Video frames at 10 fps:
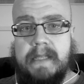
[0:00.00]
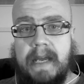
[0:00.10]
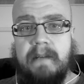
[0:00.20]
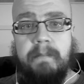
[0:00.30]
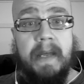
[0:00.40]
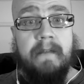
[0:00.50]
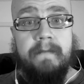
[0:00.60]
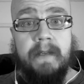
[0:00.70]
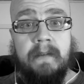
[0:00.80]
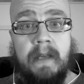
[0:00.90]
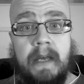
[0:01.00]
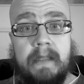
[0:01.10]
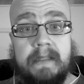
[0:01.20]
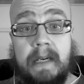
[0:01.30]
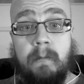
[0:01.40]
the added benefit
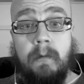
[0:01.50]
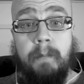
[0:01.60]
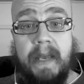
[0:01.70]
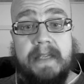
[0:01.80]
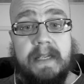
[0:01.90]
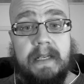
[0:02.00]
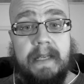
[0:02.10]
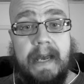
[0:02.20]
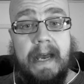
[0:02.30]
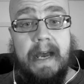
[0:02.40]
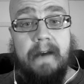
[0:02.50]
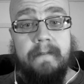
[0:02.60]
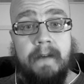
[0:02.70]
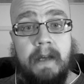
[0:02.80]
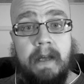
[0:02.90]
that I will basically
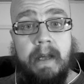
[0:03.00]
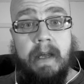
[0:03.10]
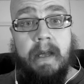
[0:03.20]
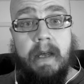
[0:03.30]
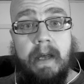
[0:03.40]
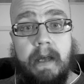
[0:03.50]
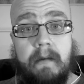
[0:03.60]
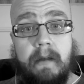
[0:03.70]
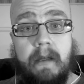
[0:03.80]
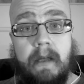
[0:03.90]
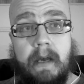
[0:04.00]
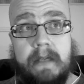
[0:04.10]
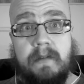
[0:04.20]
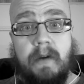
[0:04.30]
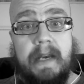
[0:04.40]
have
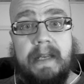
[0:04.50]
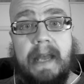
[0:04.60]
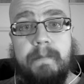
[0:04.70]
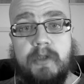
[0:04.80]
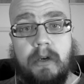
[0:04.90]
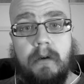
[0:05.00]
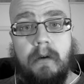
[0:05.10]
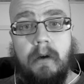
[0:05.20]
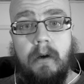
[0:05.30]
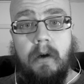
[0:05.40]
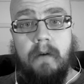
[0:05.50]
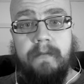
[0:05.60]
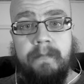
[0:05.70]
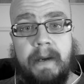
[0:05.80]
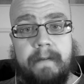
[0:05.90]
a screen capture
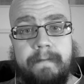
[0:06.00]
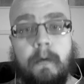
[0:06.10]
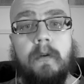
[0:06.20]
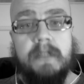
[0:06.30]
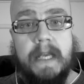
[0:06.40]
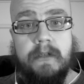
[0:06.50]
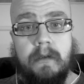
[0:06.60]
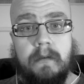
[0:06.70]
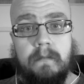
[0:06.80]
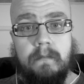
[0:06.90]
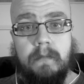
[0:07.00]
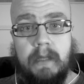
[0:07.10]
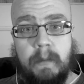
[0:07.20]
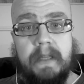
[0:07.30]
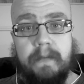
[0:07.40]
of my full session,
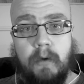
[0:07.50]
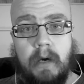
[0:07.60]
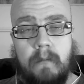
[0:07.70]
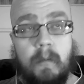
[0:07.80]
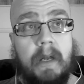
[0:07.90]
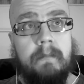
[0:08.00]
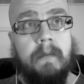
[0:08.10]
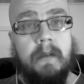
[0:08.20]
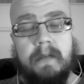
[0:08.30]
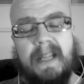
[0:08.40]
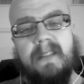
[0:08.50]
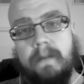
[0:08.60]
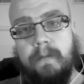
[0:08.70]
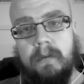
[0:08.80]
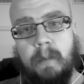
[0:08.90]
the 24 hour, well, not
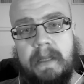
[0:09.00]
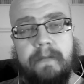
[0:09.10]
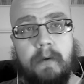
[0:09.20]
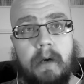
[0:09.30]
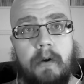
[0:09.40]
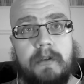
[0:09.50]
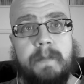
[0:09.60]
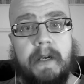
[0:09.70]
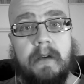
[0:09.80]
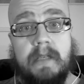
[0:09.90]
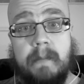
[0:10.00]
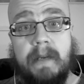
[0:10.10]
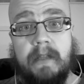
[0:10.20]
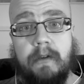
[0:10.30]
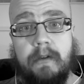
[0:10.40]
the full 24 hours because I'm
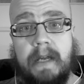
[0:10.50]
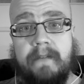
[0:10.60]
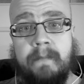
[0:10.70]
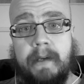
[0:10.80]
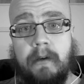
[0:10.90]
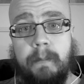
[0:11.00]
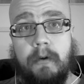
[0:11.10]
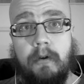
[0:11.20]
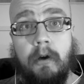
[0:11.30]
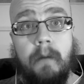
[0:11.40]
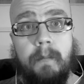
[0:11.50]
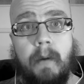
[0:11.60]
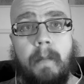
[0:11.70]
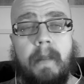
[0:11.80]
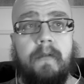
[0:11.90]
not going to have my computer on
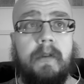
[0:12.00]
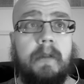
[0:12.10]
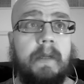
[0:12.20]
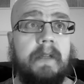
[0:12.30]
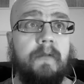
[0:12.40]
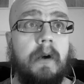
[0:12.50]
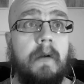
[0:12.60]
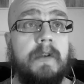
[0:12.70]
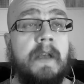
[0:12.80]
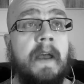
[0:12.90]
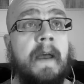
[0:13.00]
probably for the 24 hours.